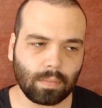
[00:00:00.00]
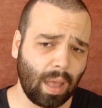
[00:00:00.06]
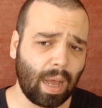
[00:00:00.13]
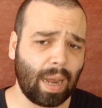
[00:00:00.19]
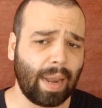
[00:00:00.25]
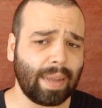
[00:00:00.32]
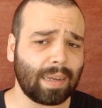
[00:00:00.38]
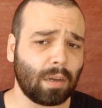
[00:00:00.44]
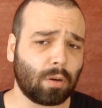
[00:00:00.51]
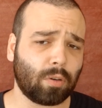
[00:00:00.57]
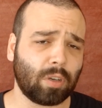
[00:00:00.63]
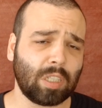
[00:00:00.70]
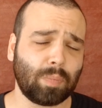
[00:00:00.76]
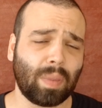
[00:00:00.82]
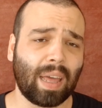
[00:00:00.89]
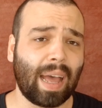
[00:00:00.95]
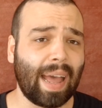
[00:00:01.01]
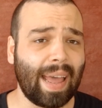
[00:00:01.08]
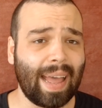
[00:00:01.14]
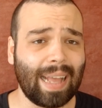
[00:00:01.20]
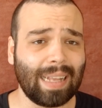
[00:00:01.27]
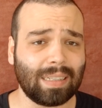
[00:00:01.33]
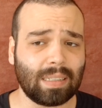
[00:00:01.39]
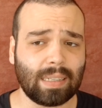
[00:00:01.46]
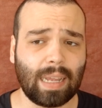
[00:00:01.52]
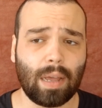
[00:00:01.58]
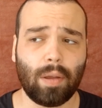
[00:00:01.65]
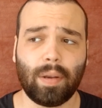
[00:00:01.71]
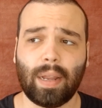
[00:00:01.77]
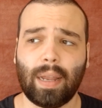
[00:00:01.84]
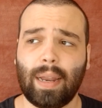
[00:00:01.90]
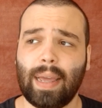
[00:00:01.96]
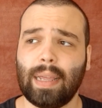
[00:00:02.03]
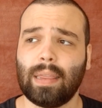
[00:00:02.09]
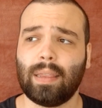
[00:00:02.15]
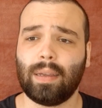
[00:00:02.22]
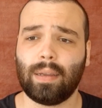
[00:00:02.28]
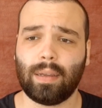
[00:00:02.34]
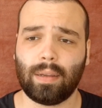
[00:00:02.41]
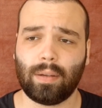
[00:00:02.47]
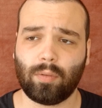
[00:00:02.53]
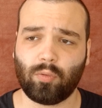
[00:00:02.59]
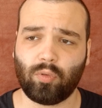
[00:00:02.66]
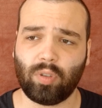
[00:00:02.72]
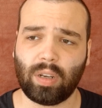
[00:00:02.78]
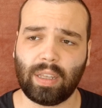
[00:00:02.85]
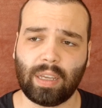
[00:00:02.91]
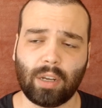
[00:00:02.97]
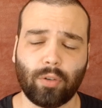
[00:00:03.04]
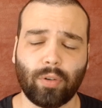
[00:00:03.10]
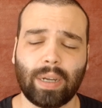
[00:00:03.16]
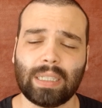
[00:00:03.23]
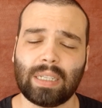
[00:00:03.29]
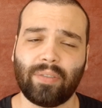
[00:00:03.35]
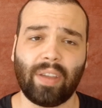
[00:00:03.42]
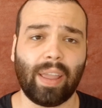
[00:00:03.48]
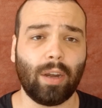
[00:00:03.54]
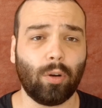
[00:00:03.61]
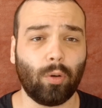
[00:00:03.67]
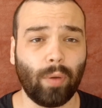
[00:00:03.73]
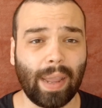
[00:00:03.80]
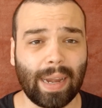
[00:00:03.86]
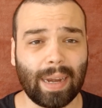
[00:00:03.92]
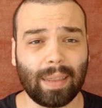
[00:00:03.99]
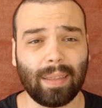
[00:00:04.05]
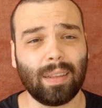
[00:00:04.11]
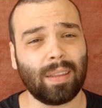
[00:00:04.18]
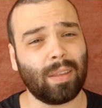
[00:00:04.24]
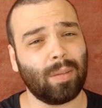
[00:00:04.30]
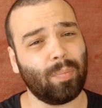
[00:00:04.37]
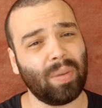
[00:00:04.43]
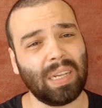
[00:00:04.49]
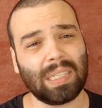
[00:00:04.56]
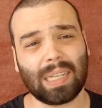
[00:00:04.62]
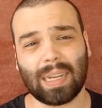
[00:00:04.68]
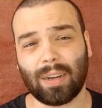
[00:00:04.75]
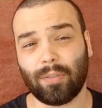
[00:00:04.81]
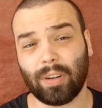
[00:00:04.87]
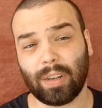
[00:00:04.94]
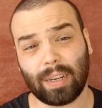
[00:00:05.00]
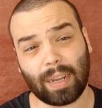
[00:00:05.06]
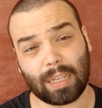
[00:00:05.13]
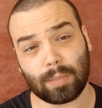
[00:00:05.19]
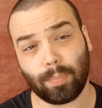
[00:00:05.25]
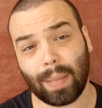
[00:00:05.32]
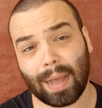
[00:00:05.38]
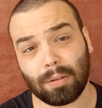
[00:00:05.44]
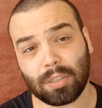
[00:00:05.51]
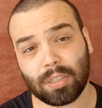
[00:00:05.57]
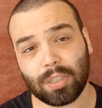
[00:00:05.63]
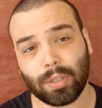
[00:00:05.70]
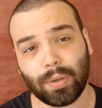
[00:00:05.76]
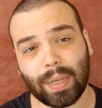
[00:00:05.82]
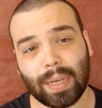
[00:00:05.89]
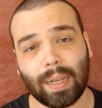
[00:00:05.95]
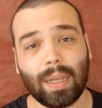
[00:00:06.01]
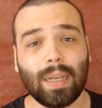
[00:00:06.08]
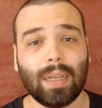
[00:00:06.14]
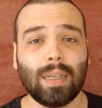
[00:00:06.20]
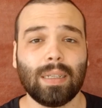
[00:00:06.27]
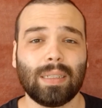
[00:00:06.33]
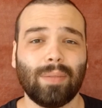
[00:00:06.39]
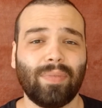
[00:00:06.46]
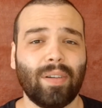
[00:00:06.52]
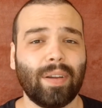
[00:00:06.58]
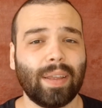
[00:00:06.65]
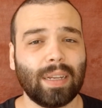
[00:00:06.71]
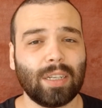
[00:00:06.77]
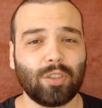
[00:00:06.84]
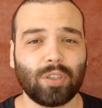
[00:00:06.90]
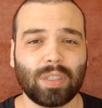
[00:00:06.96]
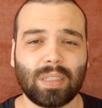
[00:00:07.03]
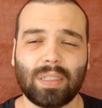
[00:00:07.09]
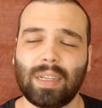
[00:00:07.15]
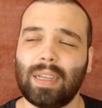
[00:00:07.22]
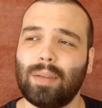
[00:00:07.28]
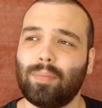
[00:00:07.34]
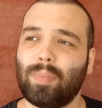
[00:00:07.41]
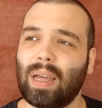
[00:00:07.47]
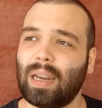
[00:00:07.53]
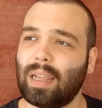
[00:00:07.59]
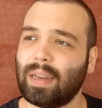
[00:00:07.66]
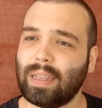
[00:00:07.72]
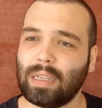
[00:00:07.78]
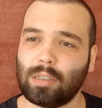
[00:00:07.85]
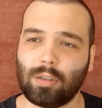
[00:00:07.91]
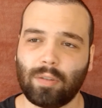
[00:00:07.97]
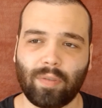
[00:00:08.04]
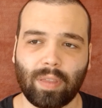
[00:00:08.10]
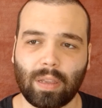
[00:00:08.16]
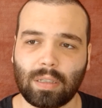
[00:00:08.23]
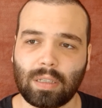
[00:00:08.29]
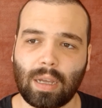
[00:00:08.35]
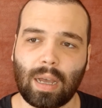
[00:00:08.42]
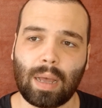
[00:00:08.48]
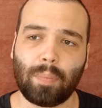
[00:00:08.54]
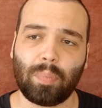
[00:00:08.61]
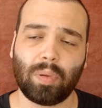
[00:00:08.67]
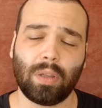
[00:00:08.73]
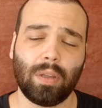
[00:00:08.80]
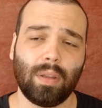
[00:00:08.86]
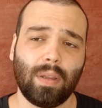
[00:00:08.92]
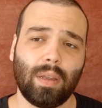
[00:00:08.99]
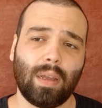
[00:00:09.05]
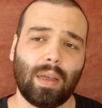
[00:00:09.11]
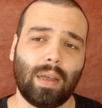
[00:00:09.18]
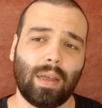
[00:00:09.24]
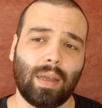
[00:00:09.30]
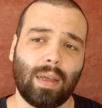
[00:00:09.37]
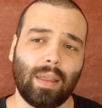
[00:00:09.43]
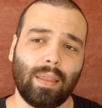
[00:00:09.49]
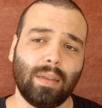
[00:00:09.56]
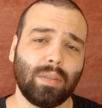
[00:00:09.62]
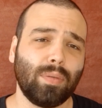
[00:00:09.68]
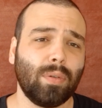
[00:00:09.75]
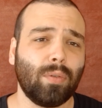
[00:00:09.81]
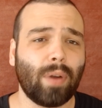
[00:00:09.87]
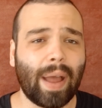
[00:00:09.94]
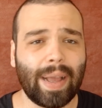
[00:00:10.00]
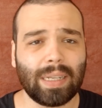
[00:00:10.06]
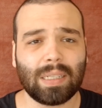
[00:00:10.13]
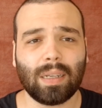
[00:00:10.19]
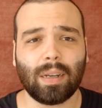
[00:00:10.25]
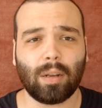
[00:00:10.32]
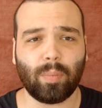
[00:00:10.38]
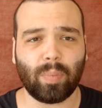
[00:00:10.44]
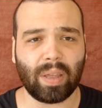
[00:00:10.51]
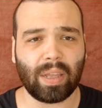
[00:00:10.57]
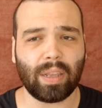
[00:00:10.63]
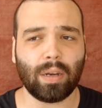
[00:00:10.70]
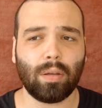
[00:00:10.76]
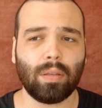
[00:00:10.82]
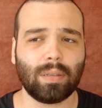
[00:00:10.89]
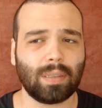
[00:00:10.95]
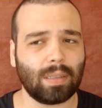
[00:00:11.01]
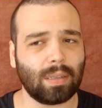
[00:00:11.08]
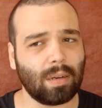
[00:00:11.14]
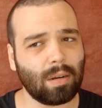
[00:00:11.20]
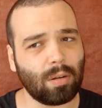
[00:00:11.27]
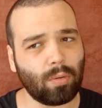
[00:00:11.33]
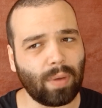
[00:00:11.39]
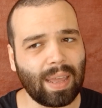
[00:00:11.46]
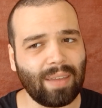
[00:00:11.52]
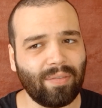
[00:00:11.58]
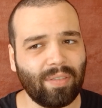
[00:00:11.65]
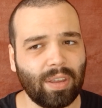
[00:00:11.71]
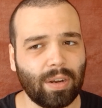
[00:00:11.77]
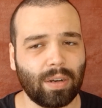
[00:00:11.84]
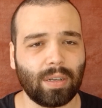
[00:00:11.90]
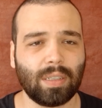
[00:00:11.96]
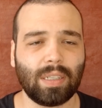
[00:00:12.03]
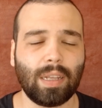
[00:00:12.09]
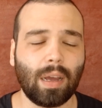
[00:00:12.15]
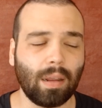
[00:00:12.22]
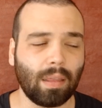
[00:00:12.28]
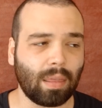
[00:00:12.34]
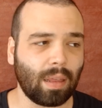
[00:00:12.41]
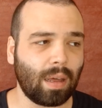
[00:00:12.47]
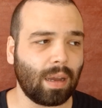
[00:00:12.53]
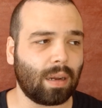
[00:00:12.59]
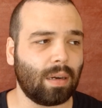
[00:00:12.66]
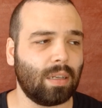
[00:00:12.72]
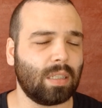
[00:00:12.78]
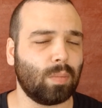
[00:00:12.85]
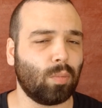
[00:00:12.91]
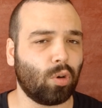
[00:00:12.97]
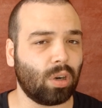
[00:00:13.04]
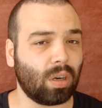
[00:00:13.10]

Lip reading: like how crisp the hi-hats sound. I like the really aggressive 808. I think that the beat's got a really nice bounce to it. Some very interesting melodies over the top. This one rides a little bit. You know, this is a little wavier. It's Young Thug on his more